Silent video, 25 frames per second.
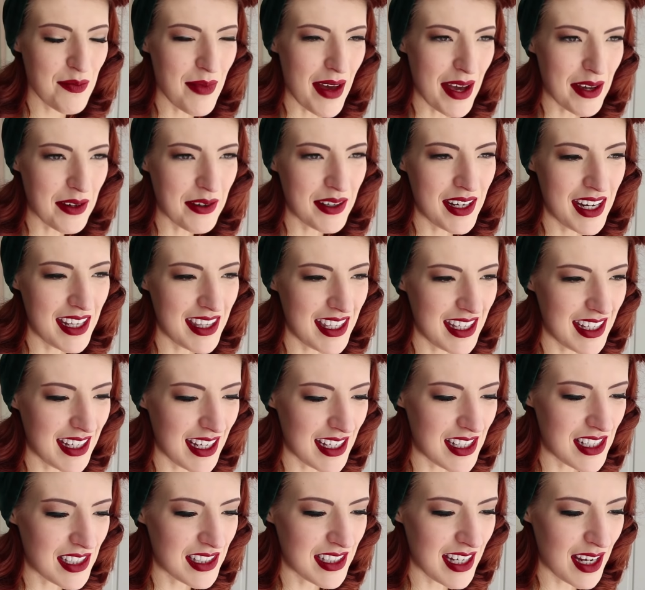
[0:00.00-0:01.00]
Back when I think
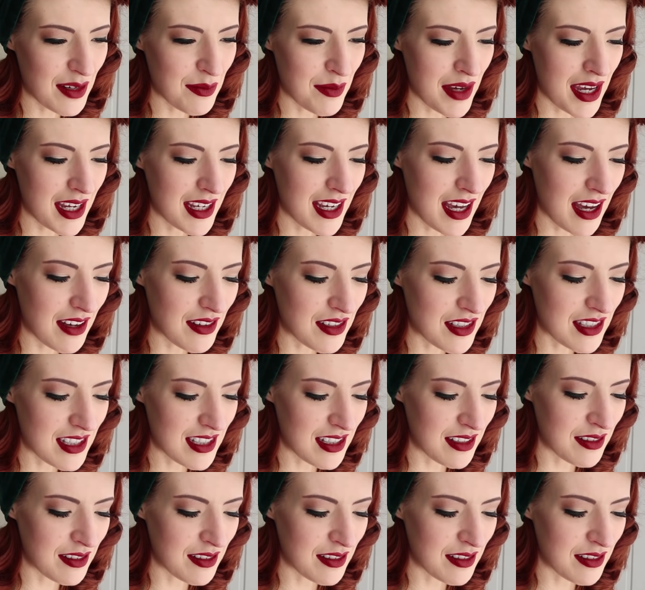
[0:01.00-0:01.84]
I just had my account